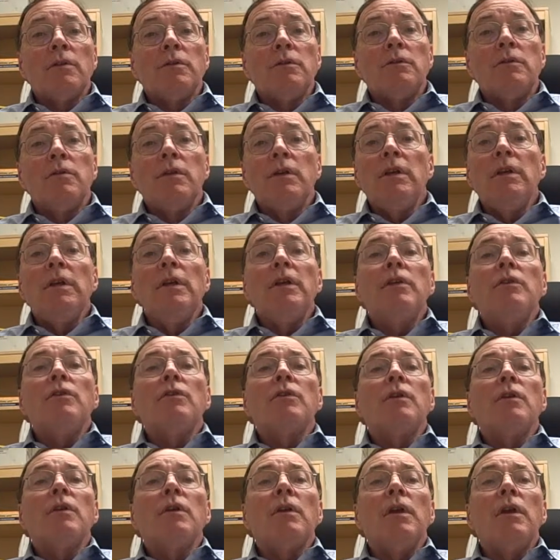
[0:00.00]
to
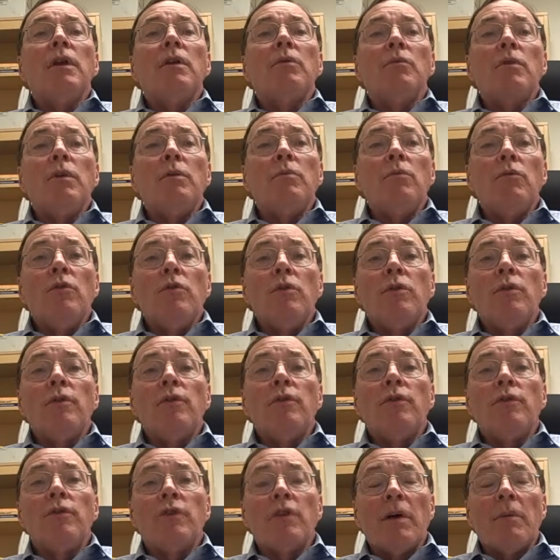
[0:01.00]
easily
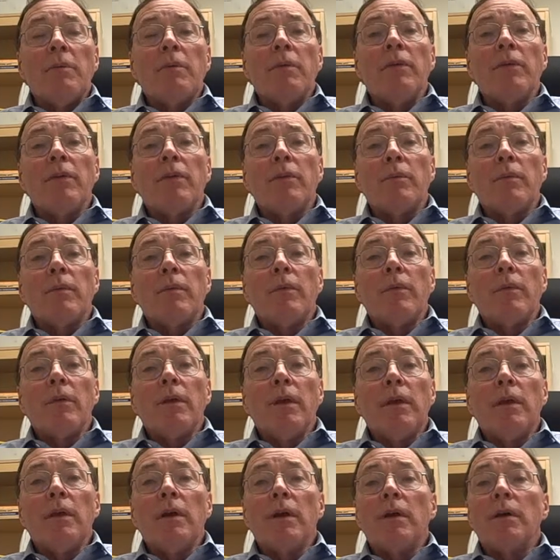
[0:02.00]
remove some of
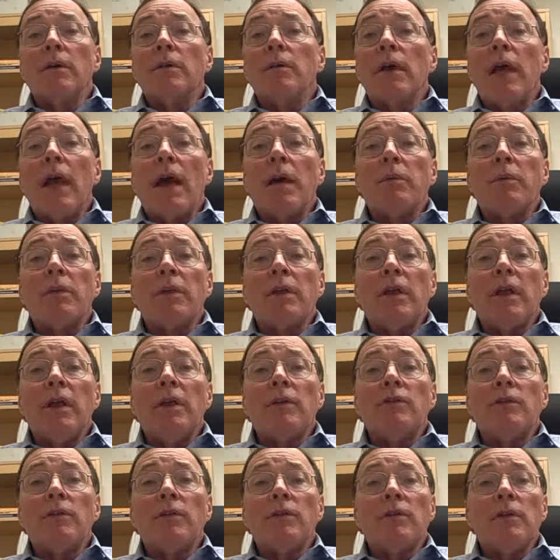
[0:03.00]
the
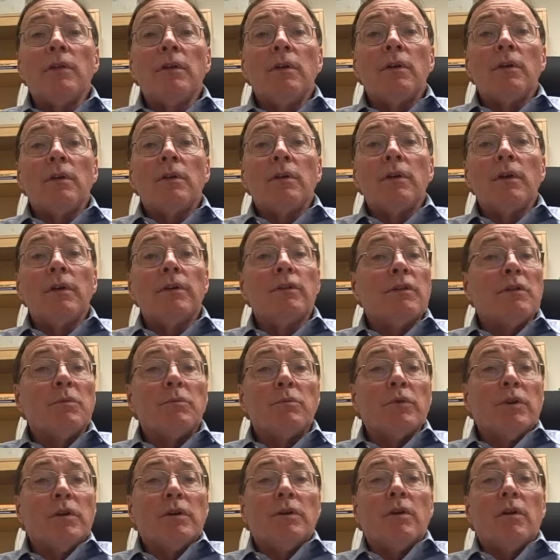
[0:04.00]
applications that
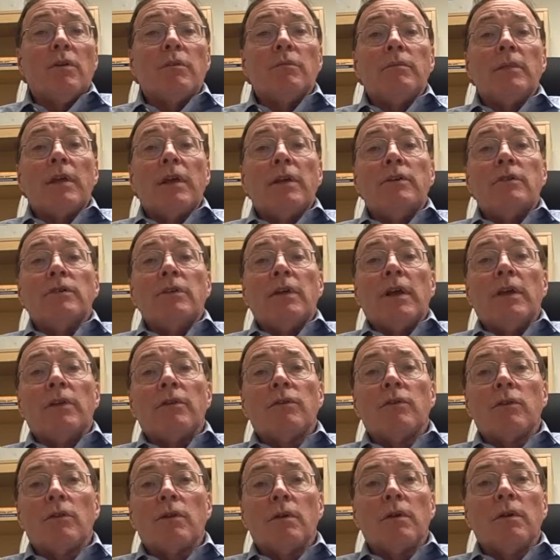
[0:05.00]
simply don't make
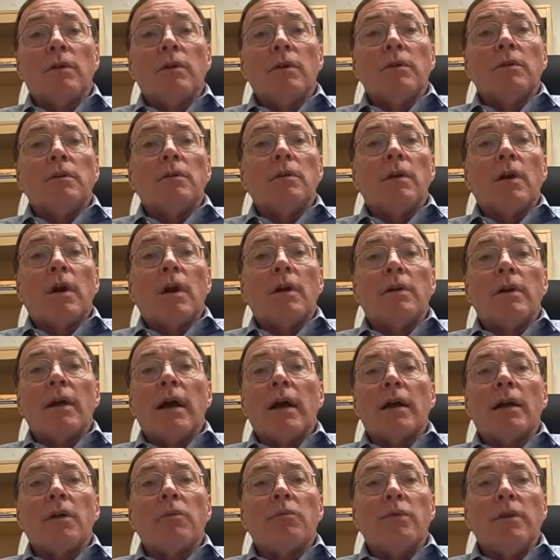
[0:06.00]
sense or are
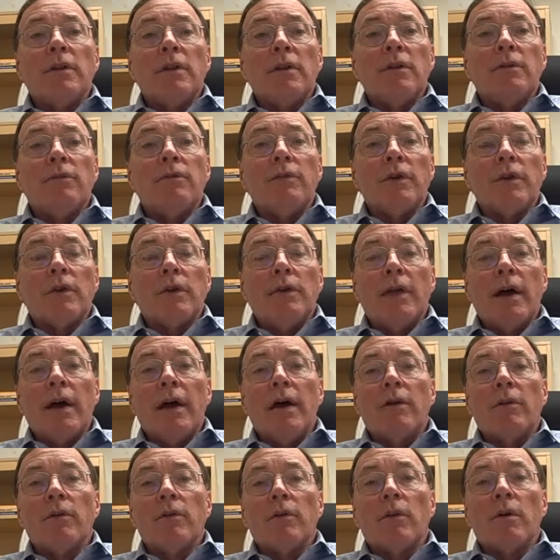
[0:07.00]
not completely filled
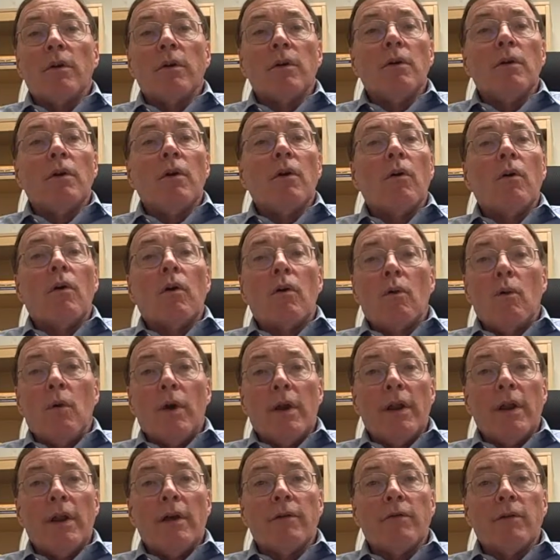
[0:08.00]
out or
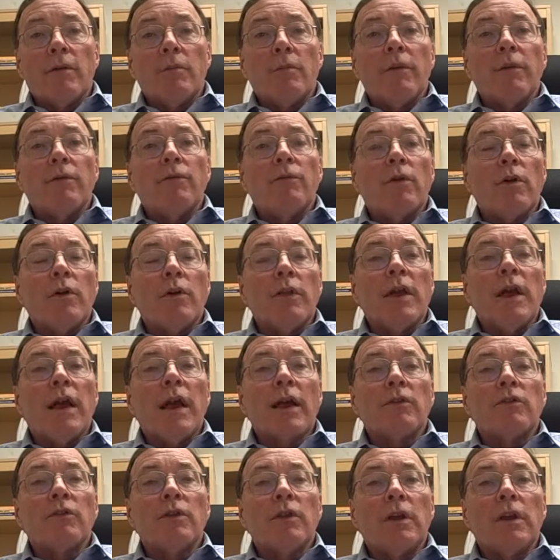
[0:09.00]
whatever before they
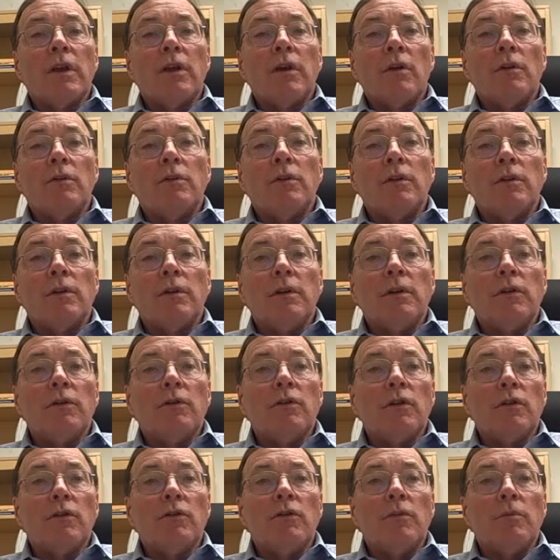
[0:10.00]
actually go to the
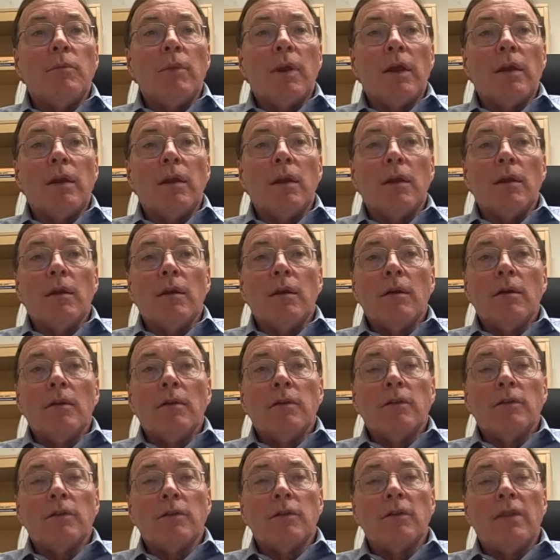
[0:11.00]
decision-making
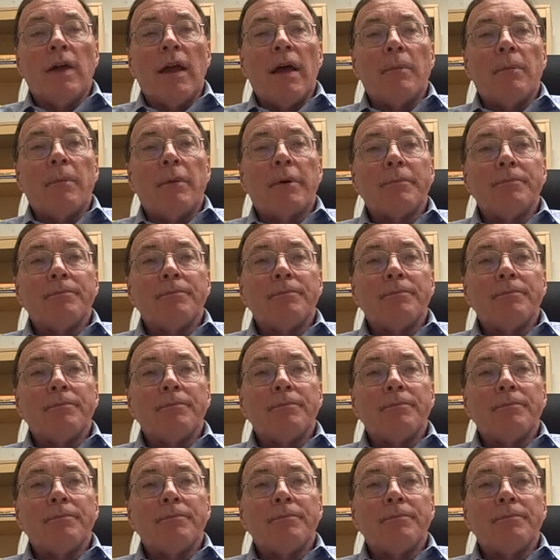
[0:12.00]
step.